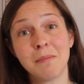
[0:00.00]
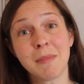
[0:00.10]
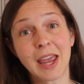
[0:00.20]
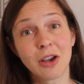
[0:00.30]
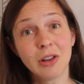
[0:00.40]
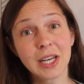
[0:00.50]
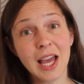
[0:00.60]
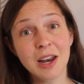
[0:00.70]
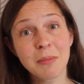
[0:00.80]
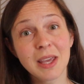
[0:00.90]
male
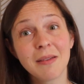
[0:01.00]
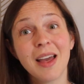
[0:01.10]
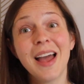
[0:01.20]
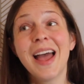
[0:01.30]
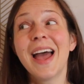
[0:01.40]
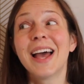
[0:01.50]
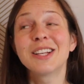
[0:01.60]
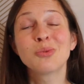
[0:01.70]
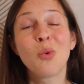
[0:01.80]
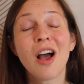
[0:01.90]
anatomy
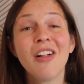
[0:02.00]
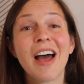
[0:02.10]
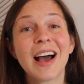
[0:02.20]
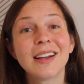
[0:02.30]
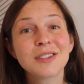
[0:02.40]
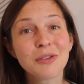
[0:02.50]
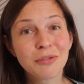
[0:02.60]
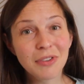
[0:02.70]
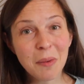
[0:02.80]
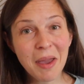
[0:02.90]
as well as
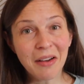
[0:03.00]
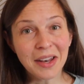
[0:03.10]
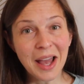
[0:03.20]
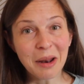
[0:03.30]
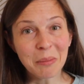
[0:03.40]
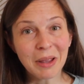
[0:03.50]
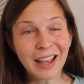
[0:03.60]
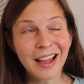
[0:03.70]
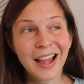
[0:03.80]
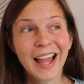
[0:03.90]
female
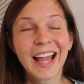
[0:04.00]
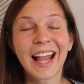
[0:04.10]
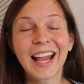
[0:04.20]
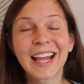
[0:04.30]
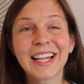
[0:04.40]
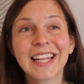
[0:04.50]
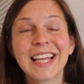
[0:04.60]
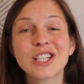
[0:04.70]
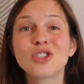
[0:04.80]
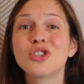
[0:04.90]
anatomy. And
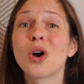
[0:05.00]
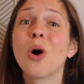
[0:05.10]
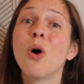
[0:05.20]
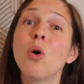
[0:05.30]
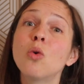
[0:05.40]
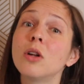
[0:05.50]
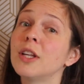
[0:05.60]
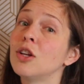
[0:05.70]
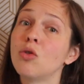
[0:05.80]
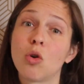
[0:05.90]
it's
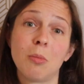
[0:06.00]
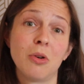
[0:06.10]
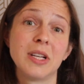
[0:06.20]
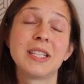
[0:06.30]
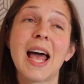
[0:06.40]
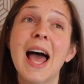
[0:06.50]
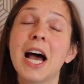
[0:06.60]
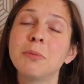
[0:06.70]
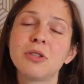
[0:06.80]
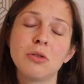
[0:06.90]
totally normal. It's
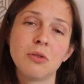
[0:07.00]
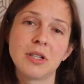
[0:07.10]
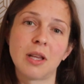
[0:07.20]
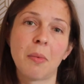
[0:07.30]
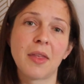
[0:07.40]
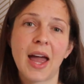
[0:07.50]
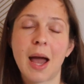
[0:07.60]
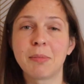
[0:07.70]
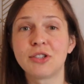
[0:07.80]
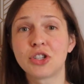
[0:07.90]
absolutely something that
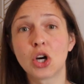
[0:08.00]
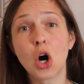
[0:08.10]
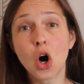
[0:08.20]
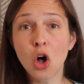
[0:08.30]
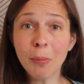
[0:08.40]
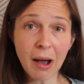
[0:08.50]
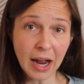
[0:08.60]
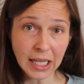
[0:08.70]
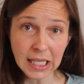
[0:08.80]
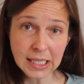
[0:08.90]
happens to all
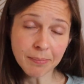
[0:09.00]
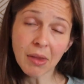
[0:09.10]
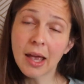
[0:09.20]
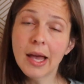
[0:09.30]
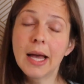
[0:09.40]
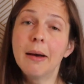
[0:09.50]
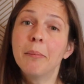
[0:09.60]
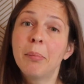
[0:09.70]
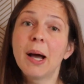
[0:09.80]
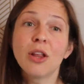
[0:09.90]
bodies.
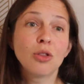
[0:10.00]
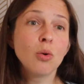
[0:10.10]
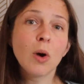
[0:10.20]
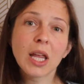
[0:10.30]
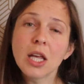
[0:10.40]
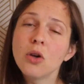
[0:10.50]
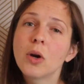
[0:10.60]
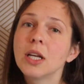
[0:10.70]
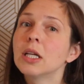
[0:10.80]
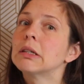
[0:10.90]
But the way that you can